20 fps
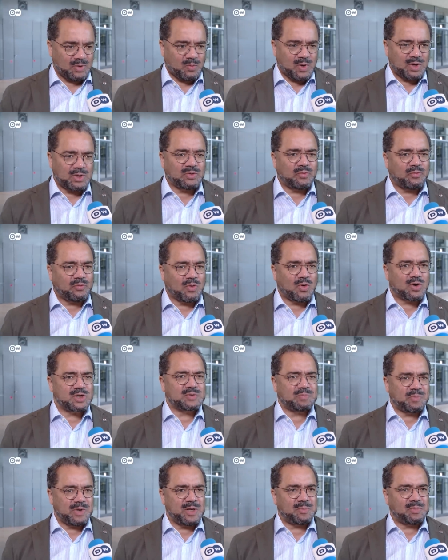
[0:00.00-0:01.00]
want to force
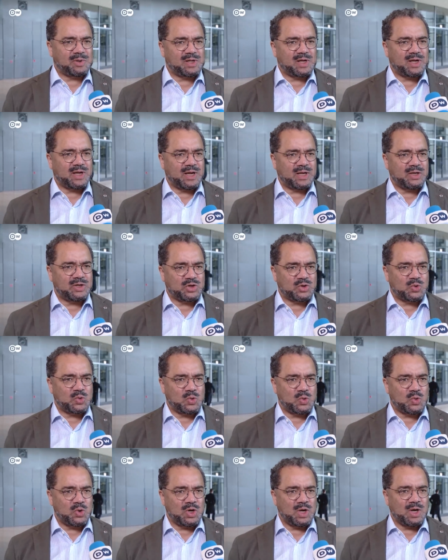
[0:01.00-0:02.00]
people
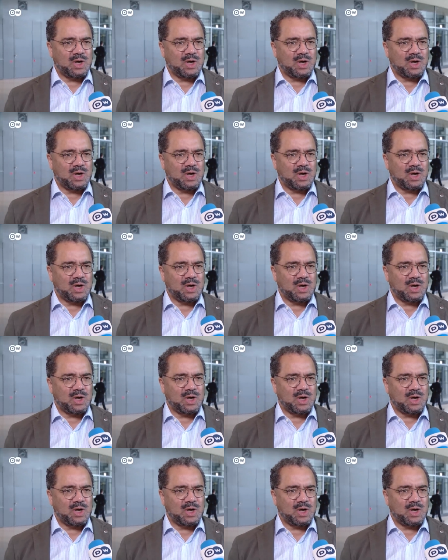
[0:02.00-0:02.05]
into